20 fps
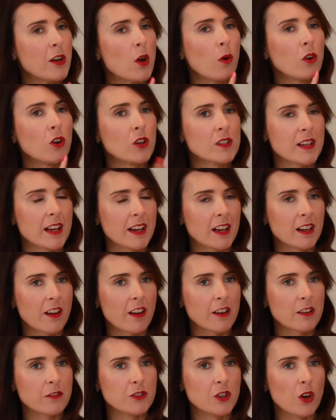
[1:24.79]
know it looks like a
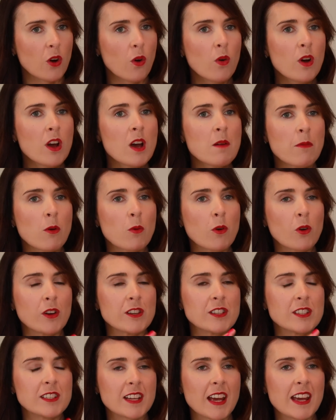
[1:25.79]
lot of dough, but we're going
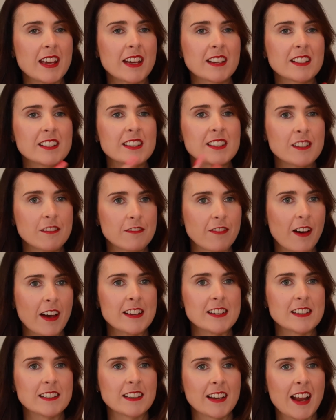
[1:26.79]
to take it,
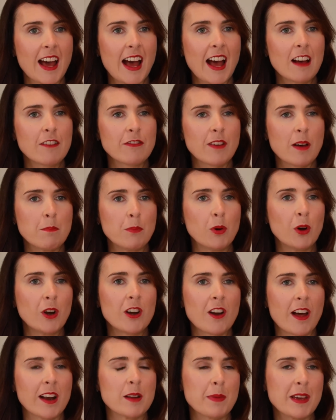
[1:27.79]
divide it in half, and put it
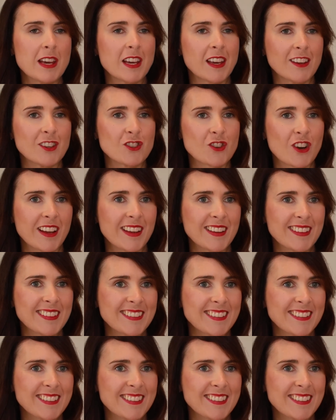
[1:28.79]
on a baking tray.